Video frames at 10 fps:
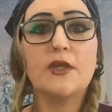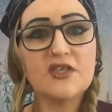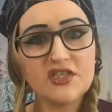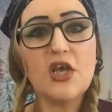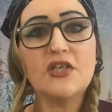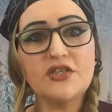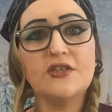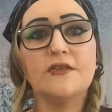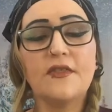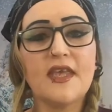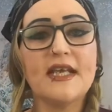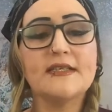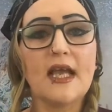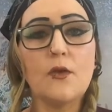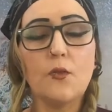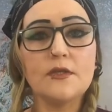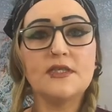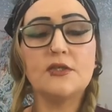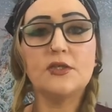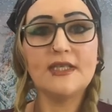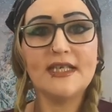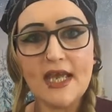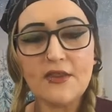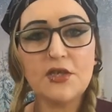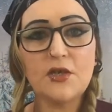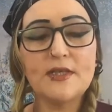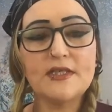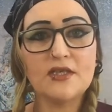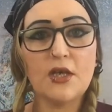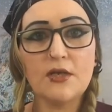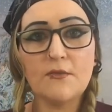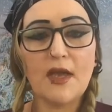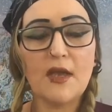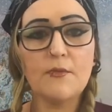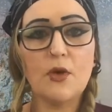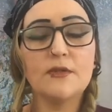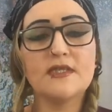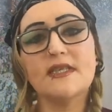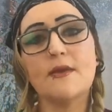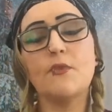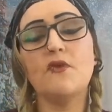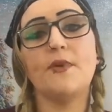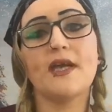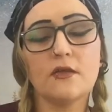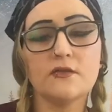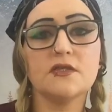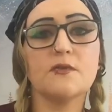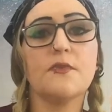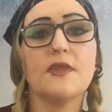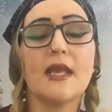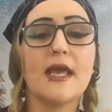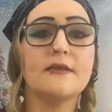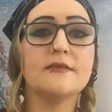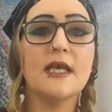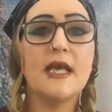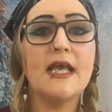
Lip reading: certain things that I want to get through in certain amount of months and then move back on to something else.